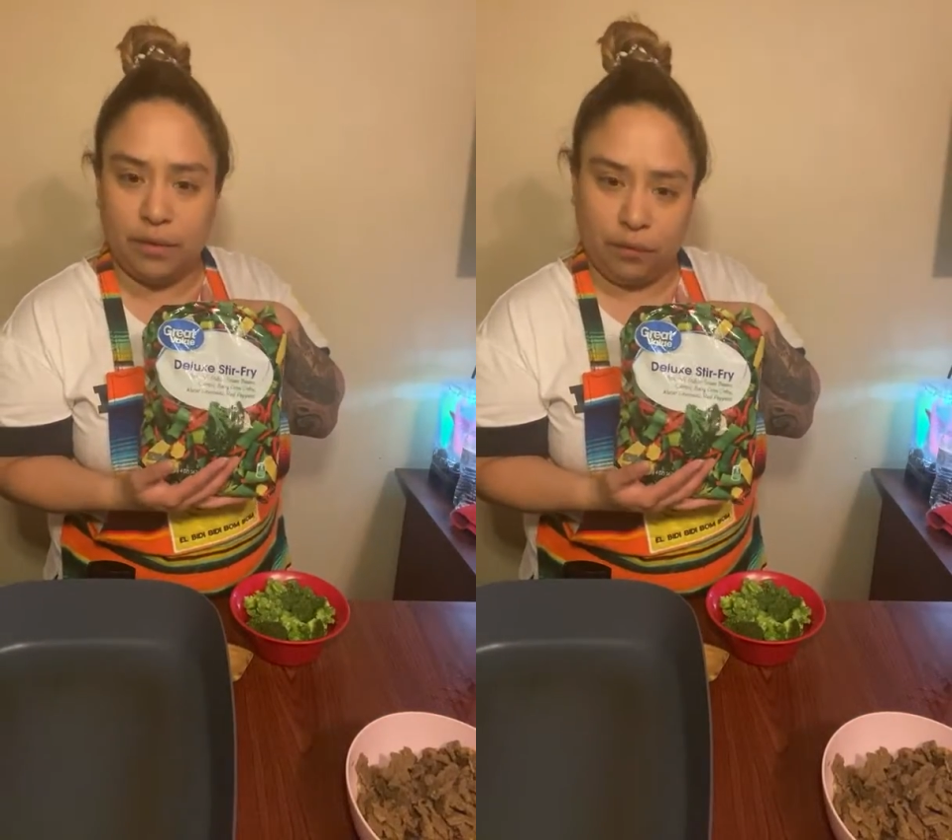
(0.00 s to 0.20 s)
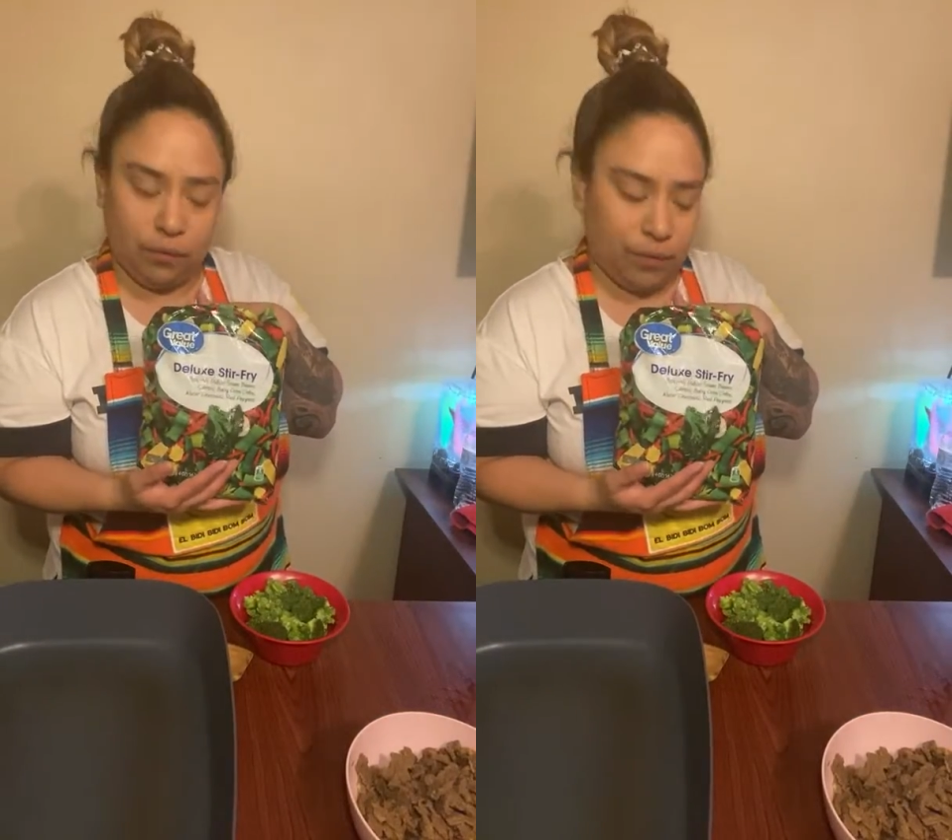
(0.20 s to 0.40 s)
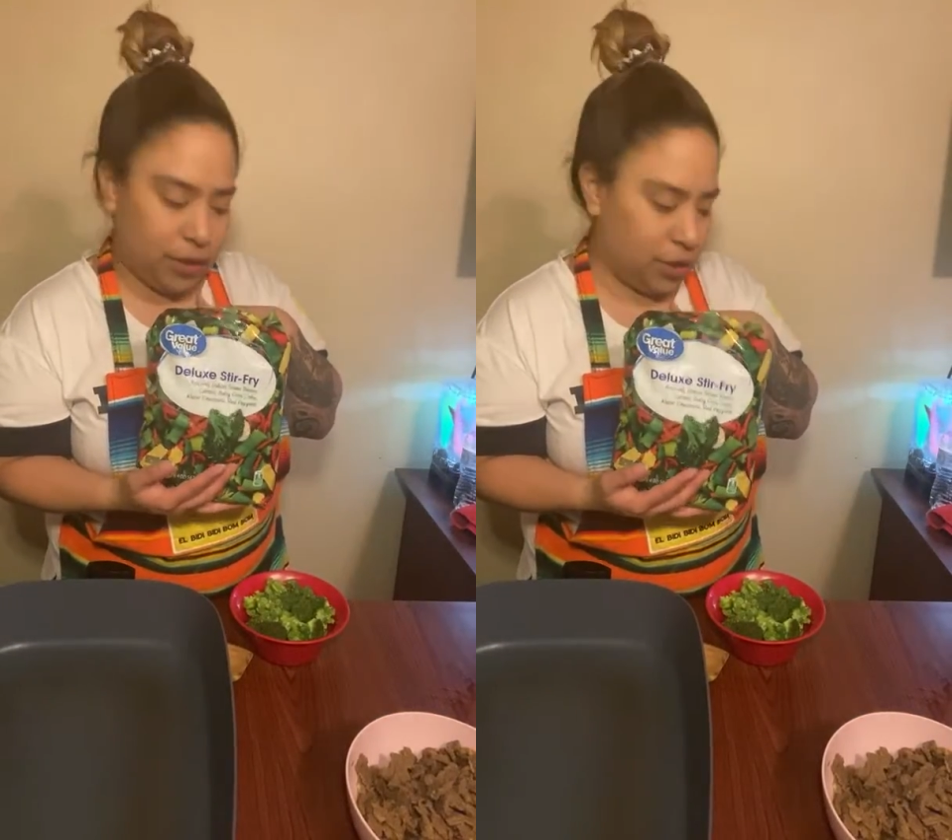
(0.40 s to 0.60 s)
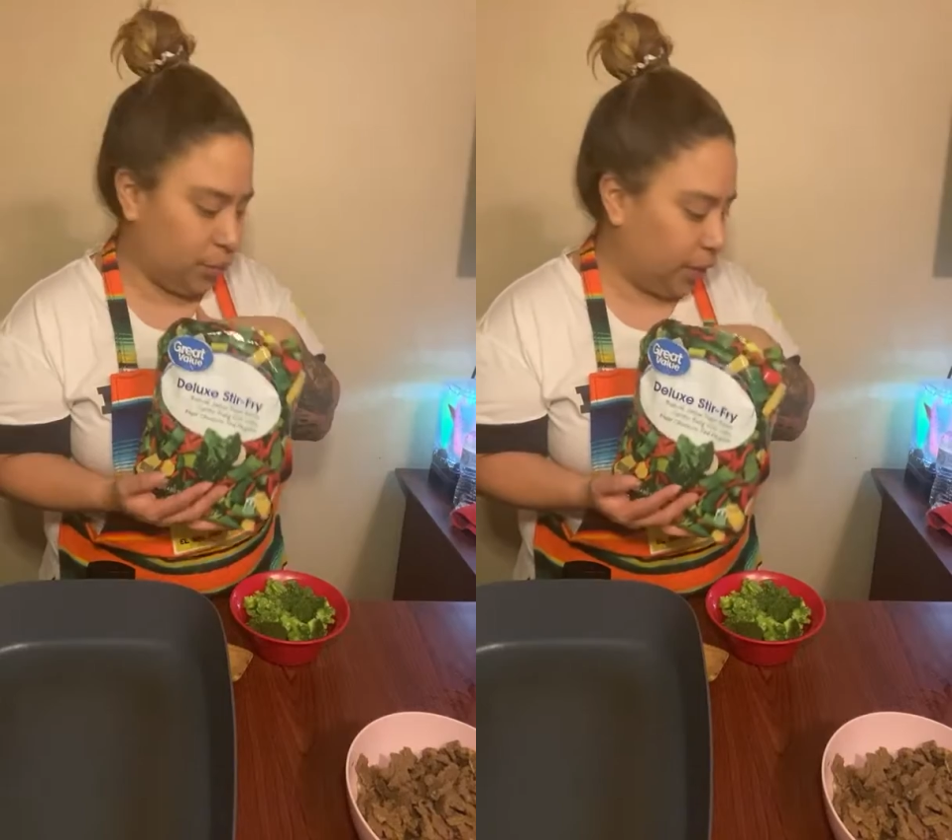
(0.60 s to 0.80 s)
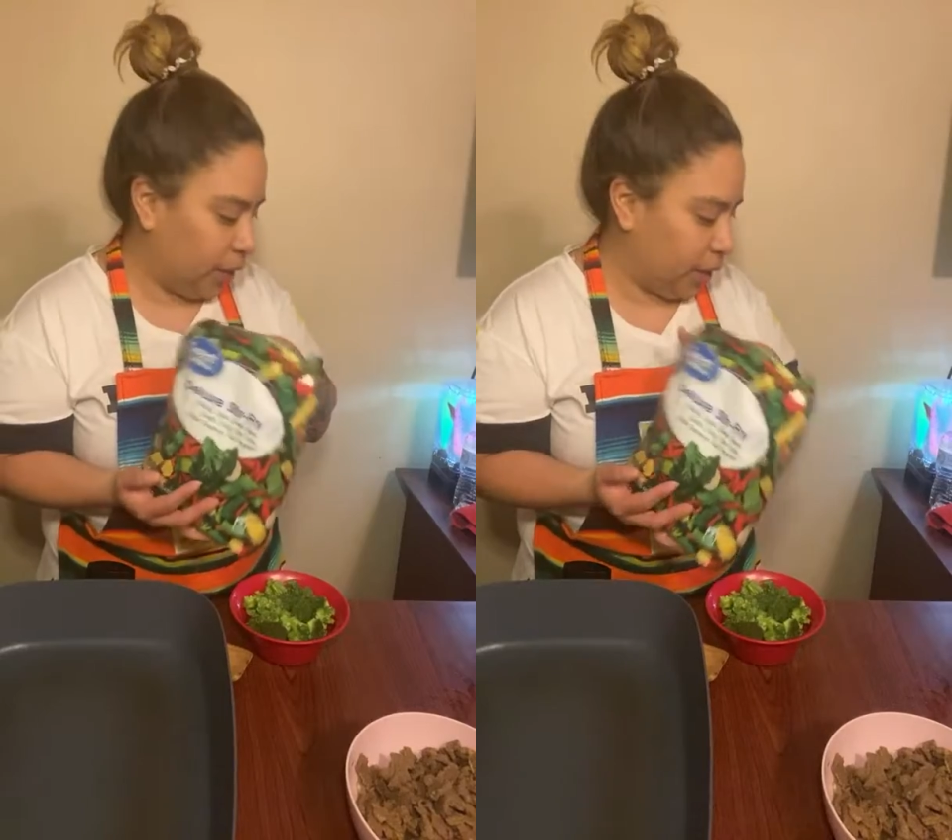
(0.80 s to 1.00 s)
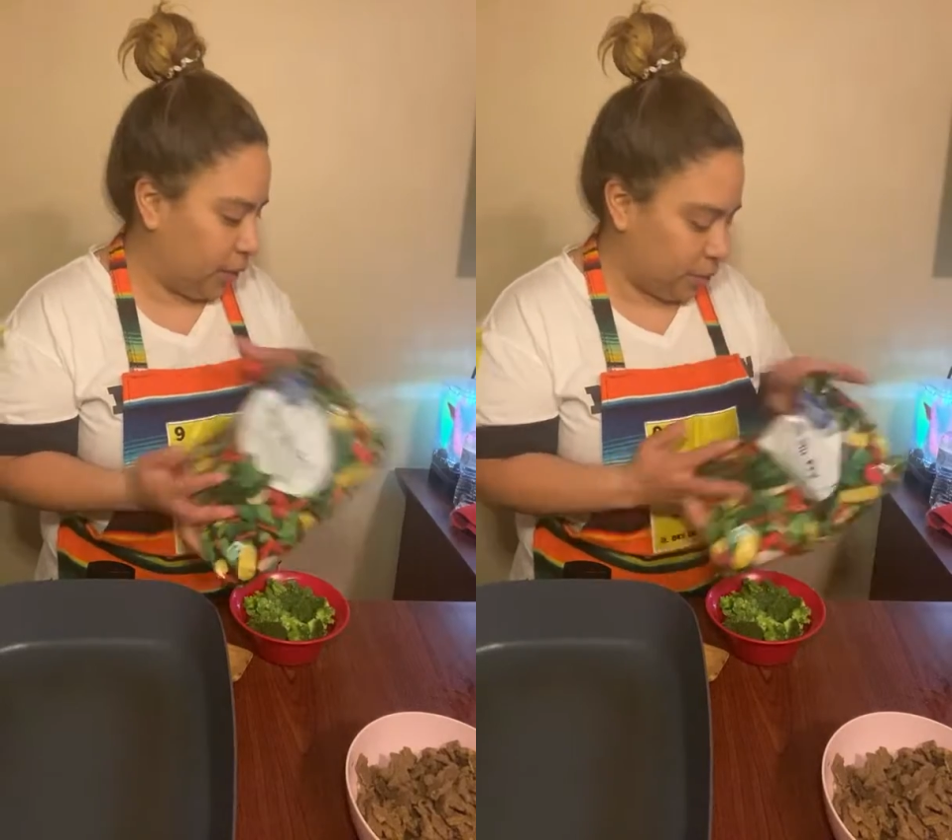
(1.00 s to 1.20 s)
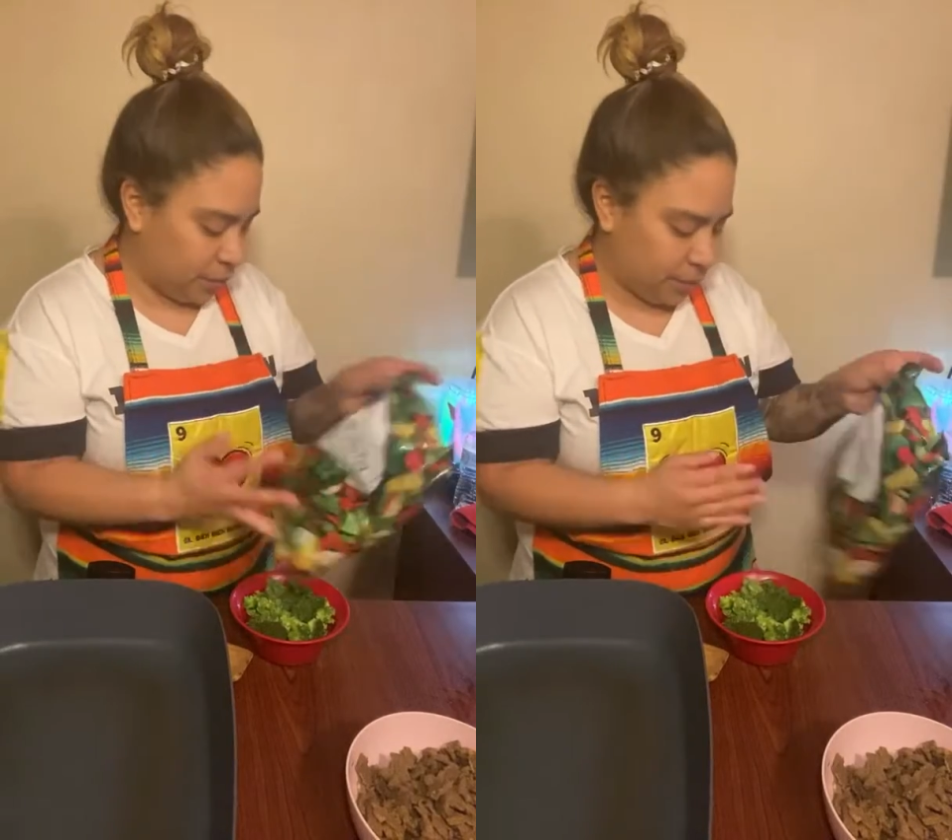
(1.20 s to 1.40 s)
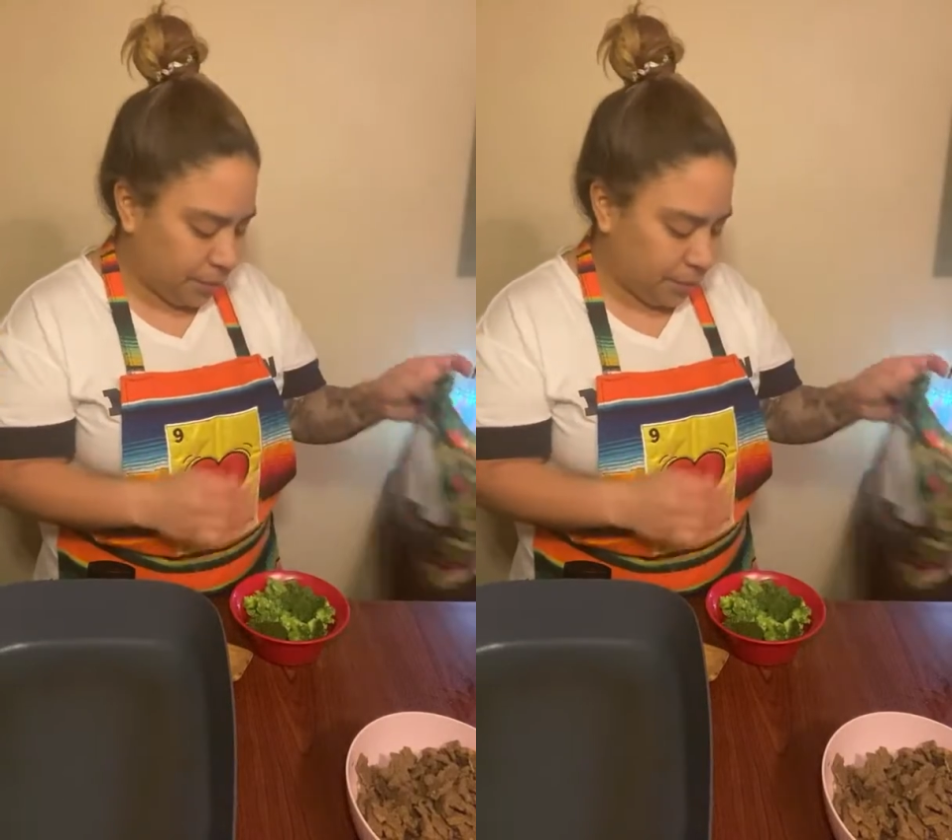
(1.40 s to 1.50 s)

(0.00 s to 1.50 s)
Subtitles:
different veggies we're gonna use.